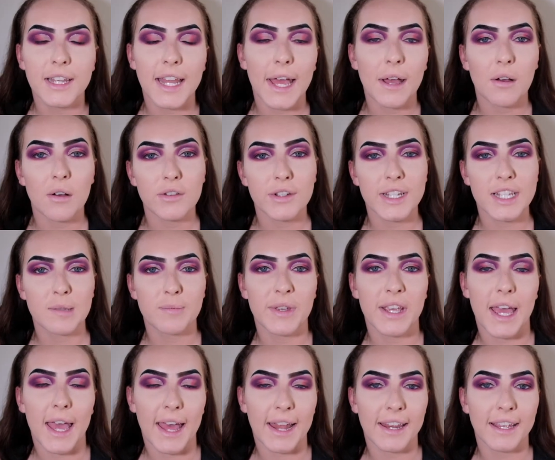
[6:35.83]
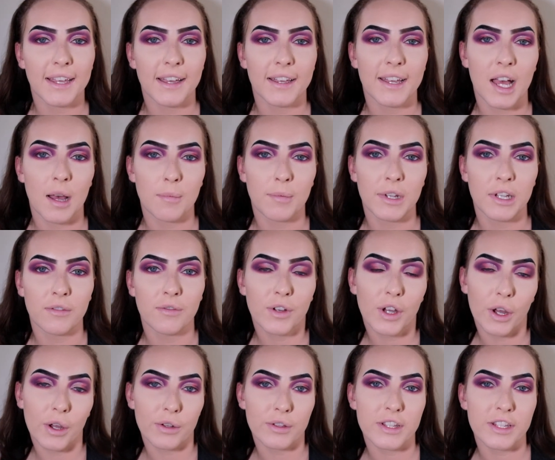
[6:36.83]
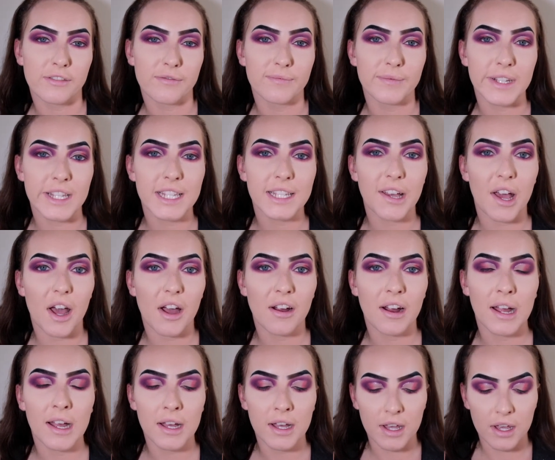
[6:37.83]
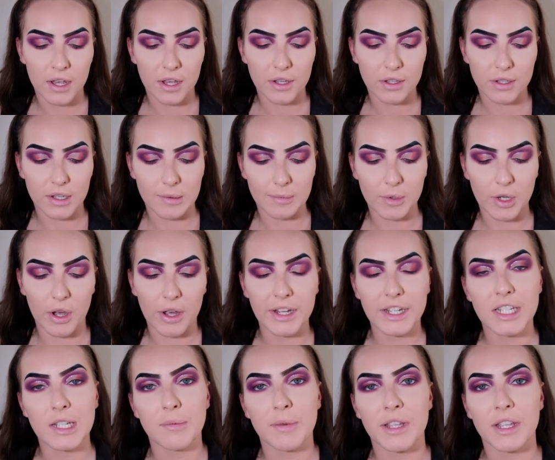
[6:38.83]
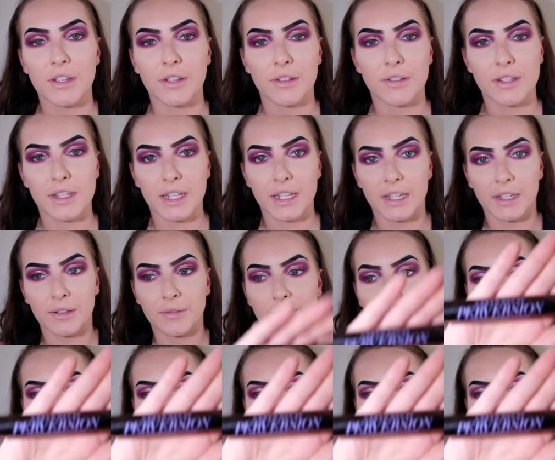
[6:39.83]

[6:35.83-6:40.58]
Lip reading: Now I'll just be adding a couple of coats of mascara. So I'm going to be using